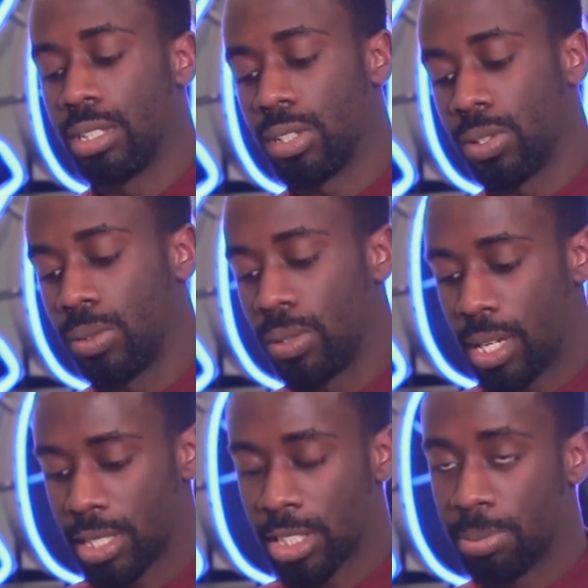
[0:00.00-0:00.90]
So
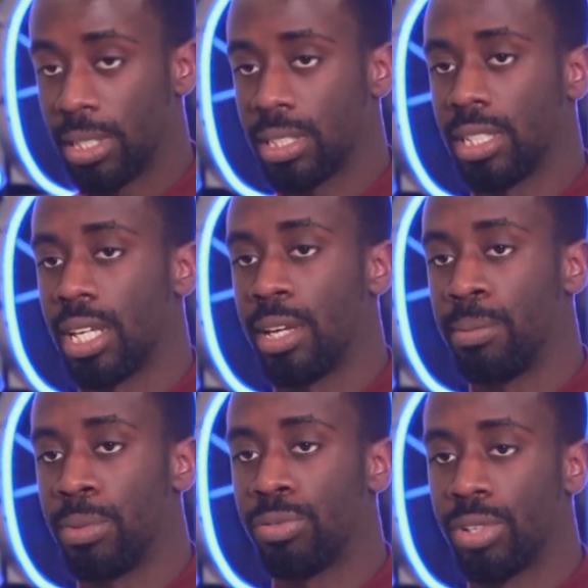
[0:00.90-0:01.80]
as I speak today,
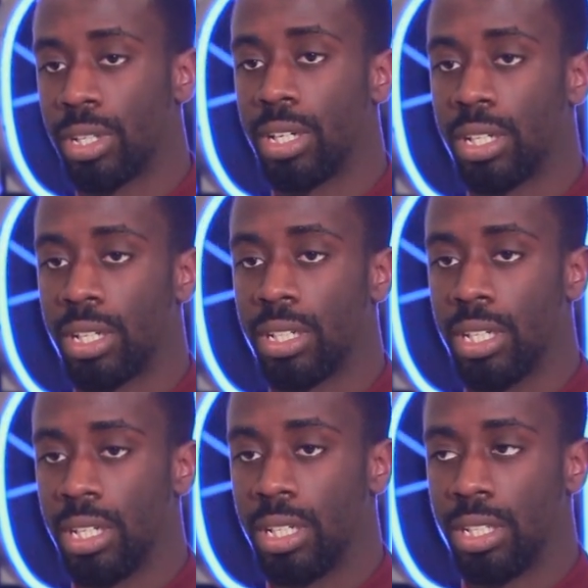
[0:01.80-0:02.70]
Mefiri Ghana,
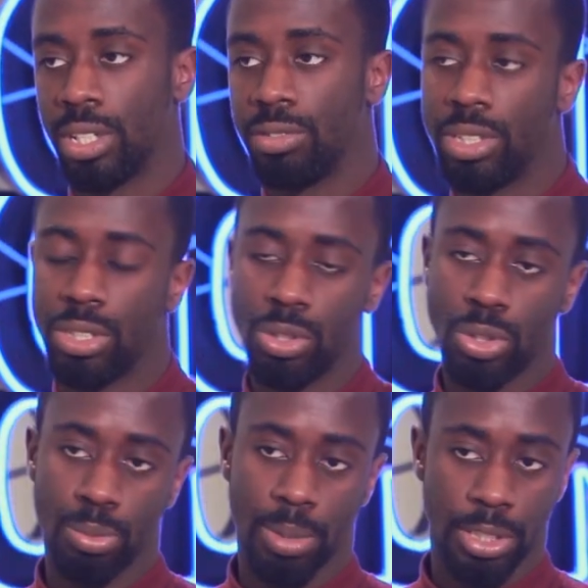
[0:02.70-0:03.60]
you don't really see
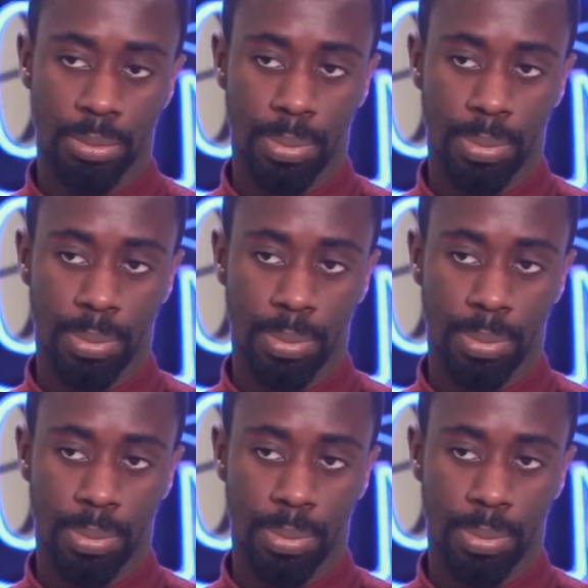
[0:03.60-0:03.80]
too much